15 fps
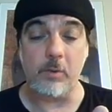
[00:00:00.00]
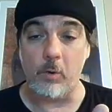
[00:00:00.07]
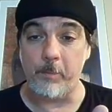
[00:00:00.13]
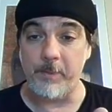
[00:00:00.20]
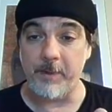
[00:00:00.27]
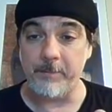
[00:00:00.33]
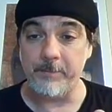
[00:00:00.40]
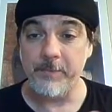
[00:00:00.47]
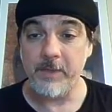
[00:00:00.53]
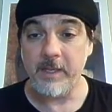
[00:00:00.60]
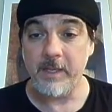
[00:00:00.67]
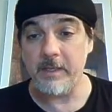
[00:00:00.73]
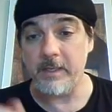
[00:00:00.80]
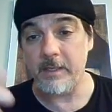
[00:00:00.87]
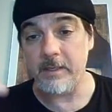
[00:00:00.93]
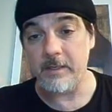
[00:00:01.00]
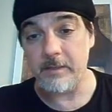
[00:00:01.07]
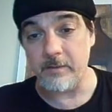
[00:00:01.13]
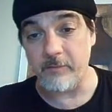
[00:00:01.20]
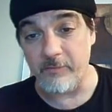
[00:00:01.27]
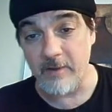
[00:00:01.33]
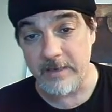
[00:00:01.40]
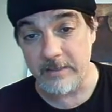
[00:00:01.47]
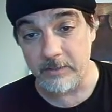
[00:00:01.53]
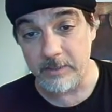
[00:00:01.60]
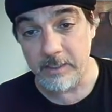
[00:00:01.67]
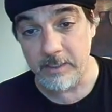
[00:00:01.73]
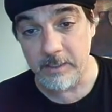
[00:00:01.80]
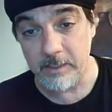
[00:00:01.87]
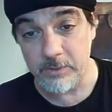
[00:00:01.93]
open. And then the final
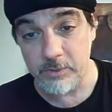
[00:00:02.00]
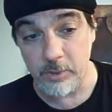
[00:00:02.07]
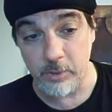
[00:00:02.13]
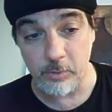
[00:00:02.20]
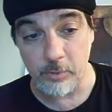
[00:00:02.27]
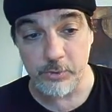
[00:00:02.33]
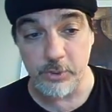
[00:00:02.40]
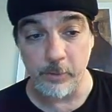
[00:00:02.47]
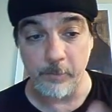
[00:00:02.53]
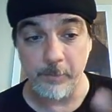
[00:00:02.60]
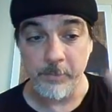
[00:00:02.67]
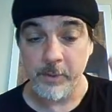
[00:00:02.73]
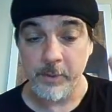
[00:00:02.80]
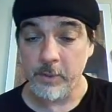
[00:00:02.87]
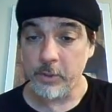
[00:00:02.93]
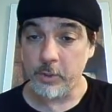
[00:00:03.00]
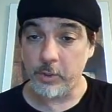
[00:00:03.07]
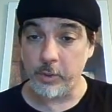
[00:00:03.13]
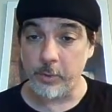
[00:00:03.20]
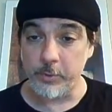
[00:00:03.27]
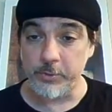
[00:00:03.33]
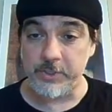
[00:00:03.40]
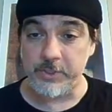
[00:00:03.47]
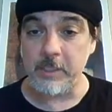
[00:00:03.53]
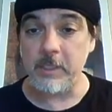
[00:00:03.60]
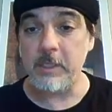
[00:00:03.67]
E is closed. So closed